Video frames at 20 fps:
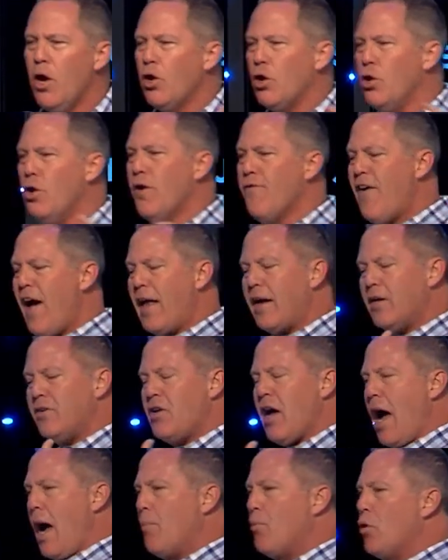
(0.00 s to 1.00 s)
you have had a
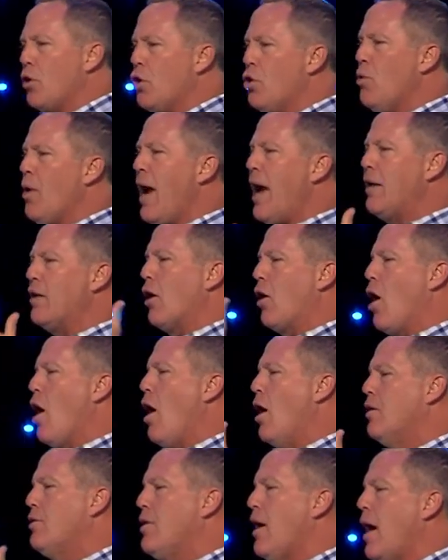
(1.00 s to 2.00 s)
time where you had to
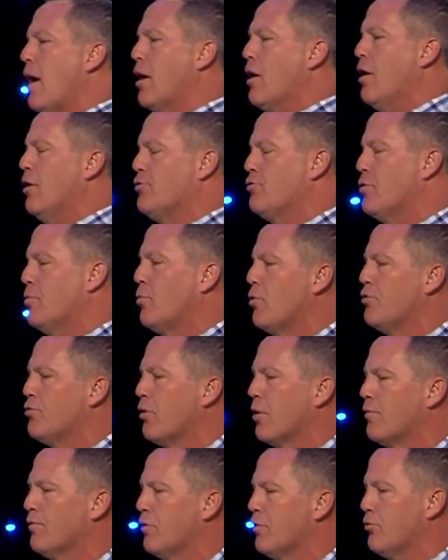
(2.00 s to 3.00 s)
contact customer
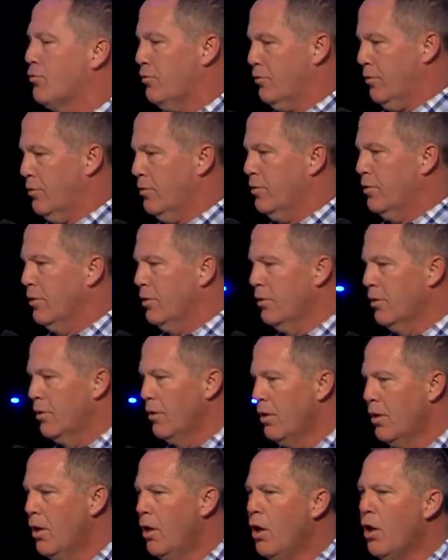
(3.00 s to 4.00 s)
service.
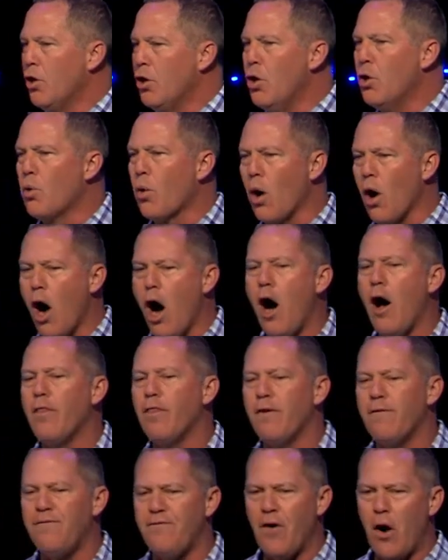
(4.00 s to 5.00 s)
You were
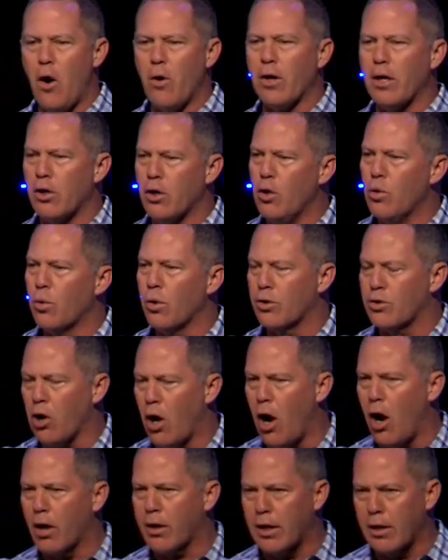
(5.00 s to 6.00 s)
on the phone and you were
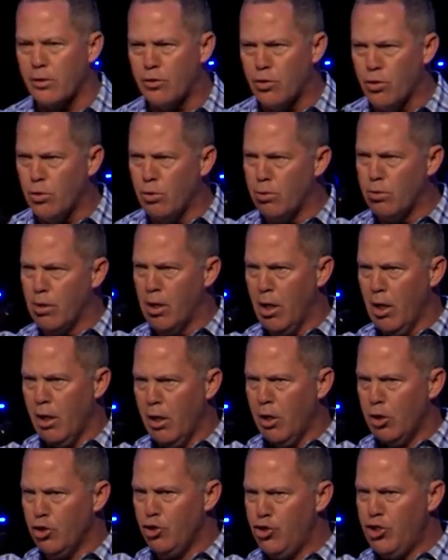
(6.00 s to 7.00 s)
talking to
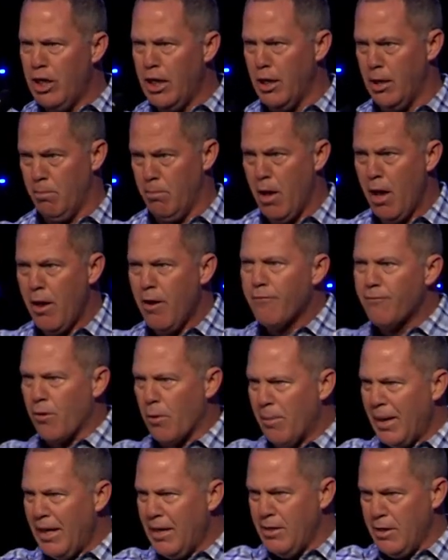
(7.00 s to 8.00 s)
Jim
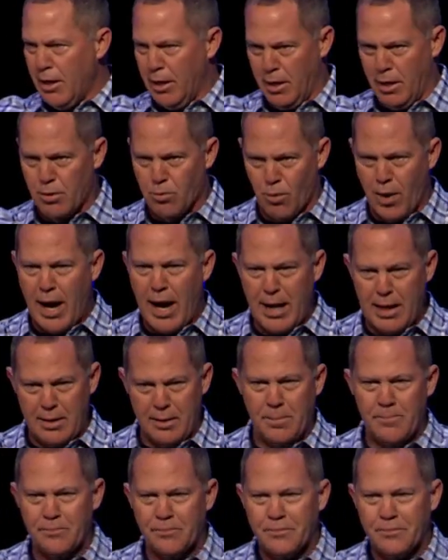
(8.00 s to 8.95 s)
from India, right?